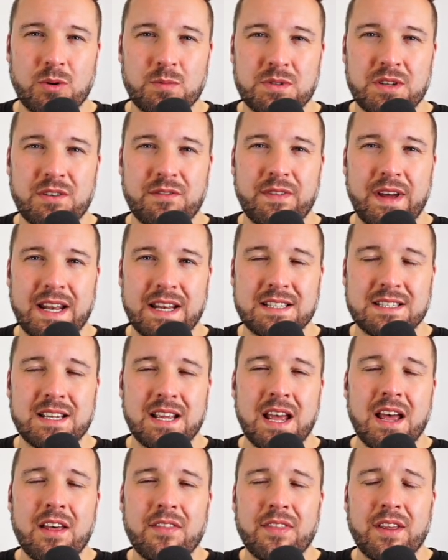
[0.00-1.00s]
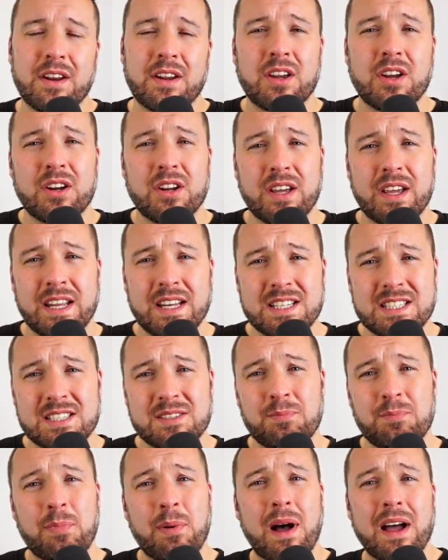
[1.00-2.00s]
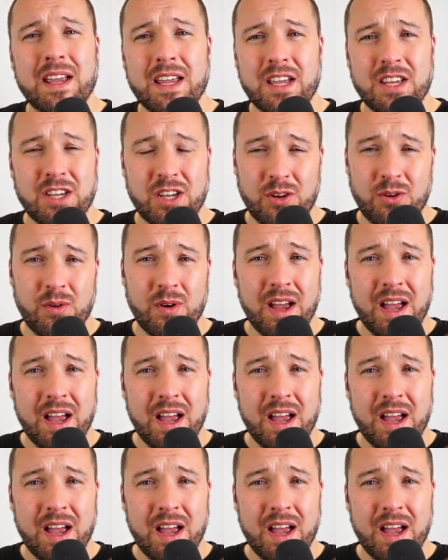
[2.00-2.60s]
and events that are going to inspire you